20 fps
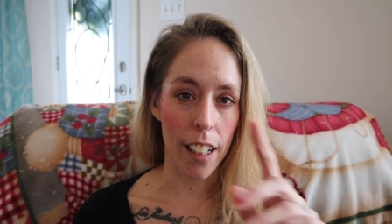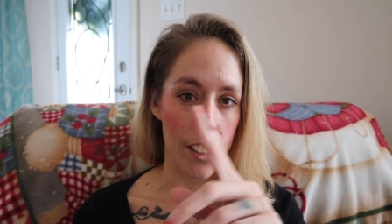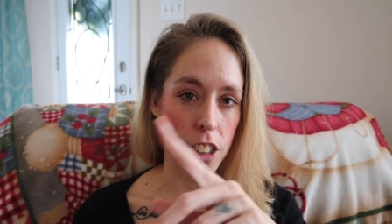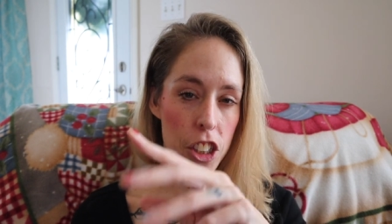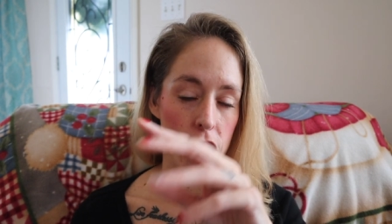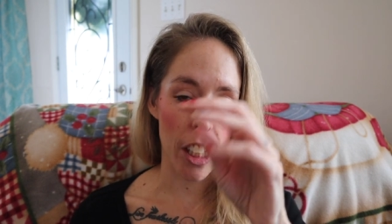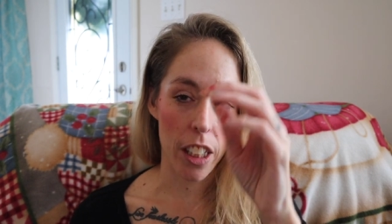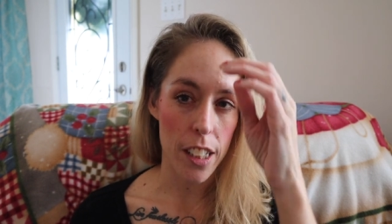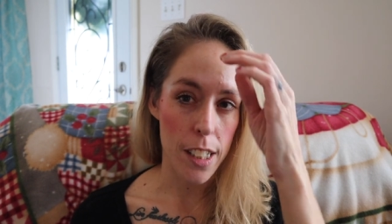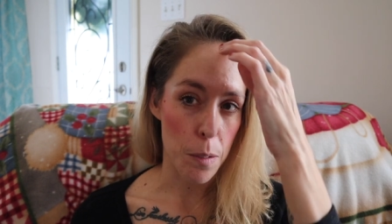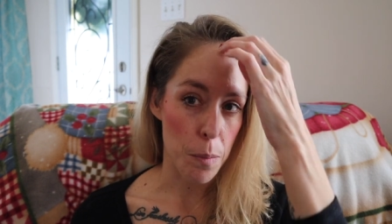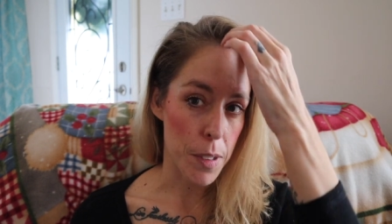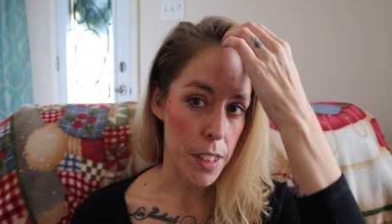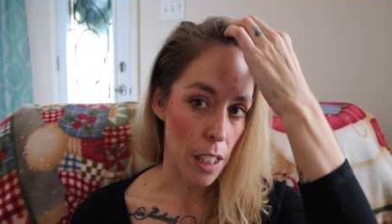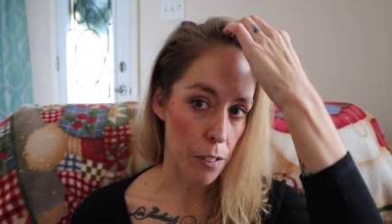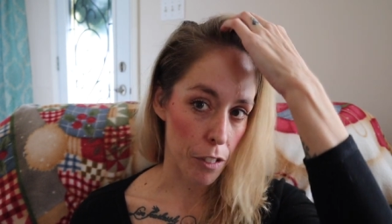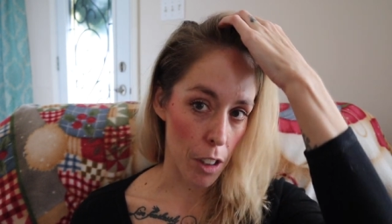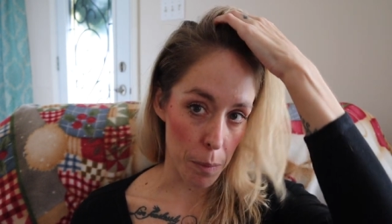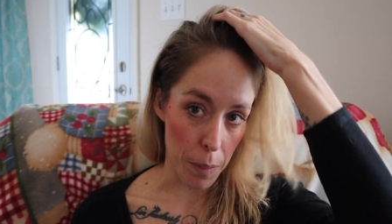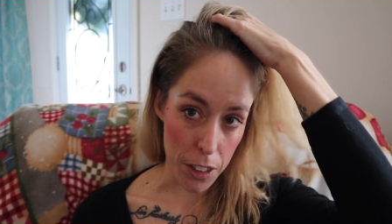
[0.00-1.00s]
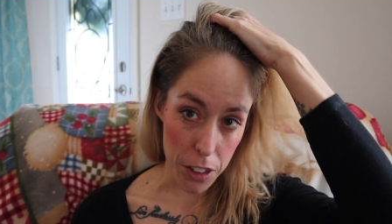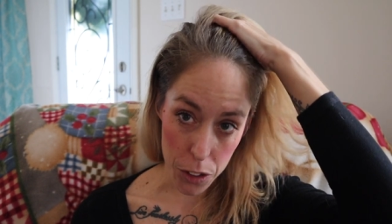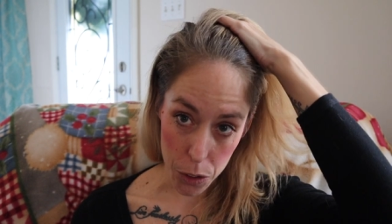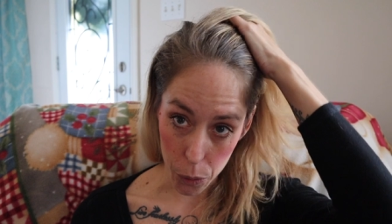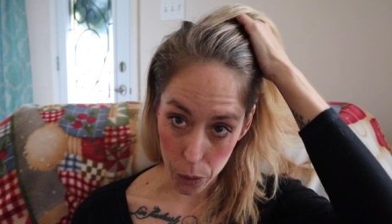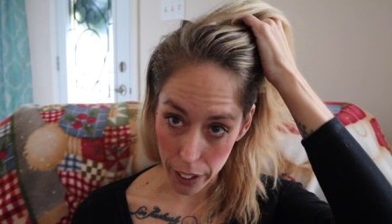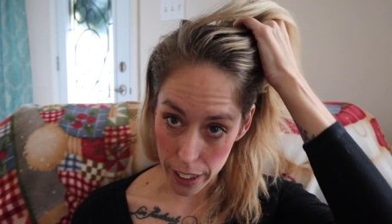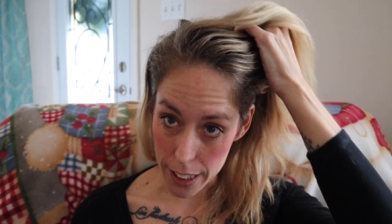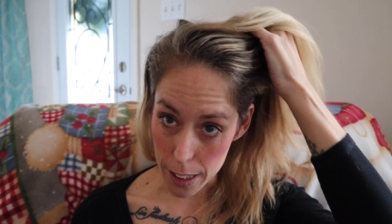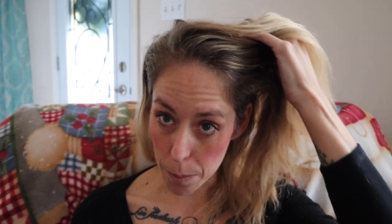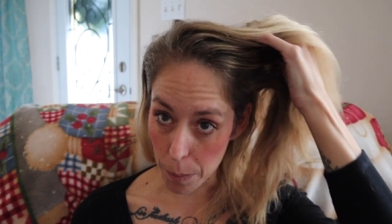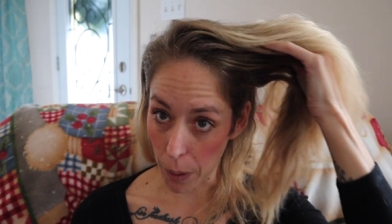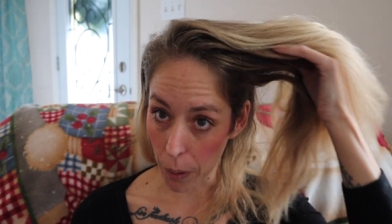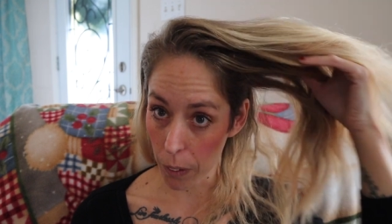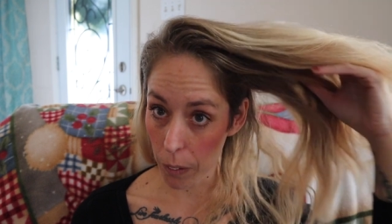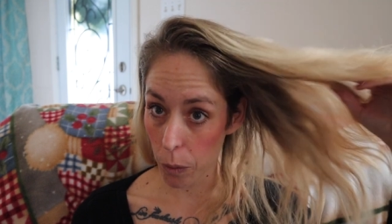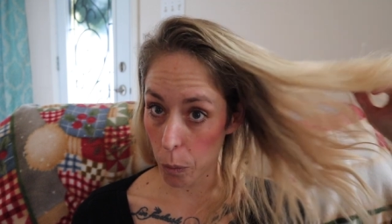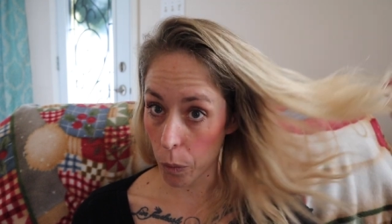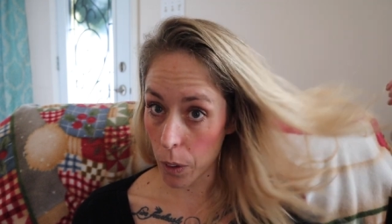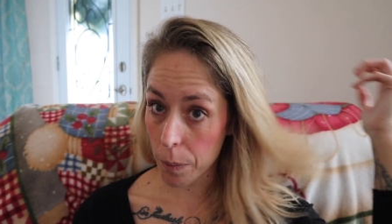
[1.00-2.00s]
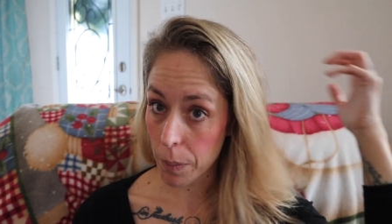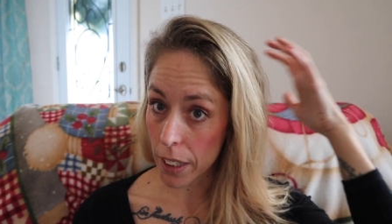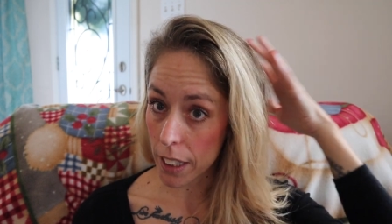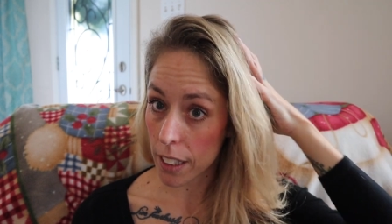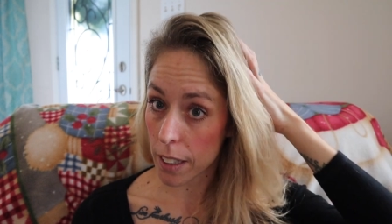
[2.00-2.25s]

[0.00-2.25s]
I shared some stuff on my stories about women